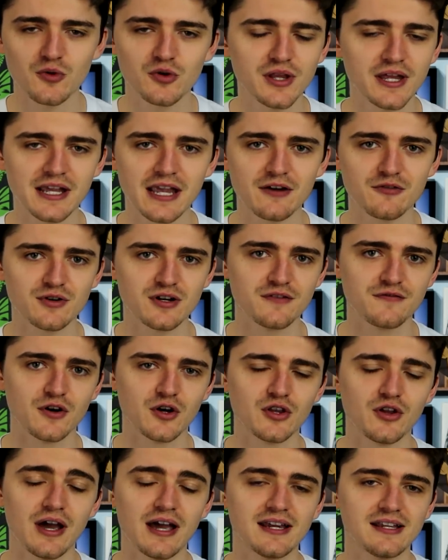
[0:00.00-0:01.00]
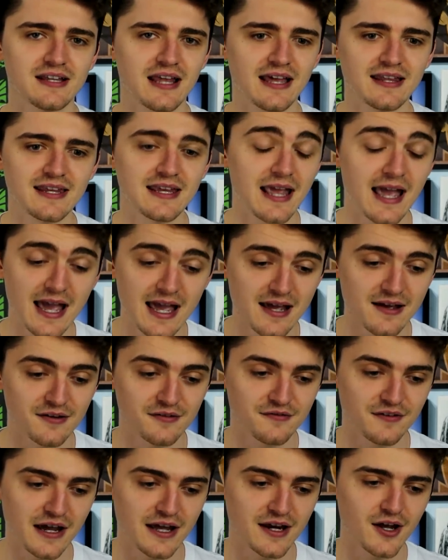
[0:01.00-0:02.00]
will they get rid of it or not? And they
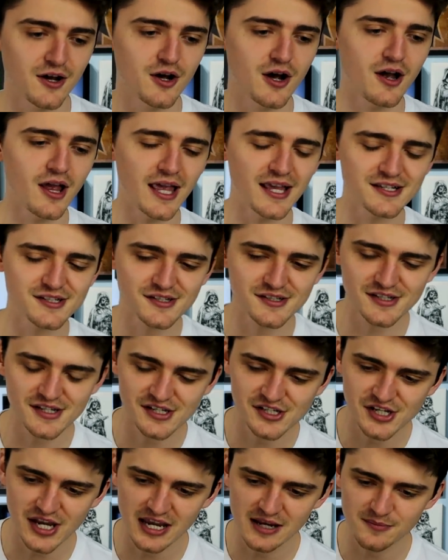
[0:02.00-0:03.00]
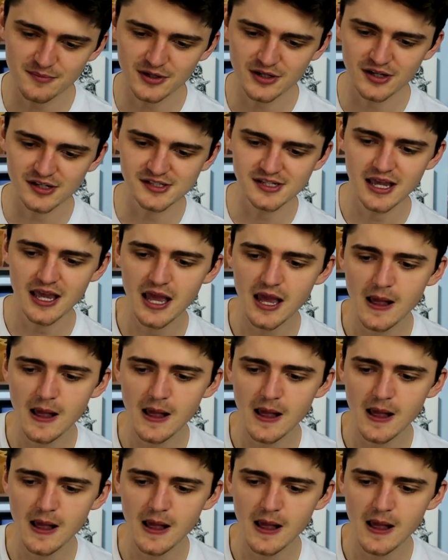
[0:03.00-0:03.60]
have, and I it's just a shame, because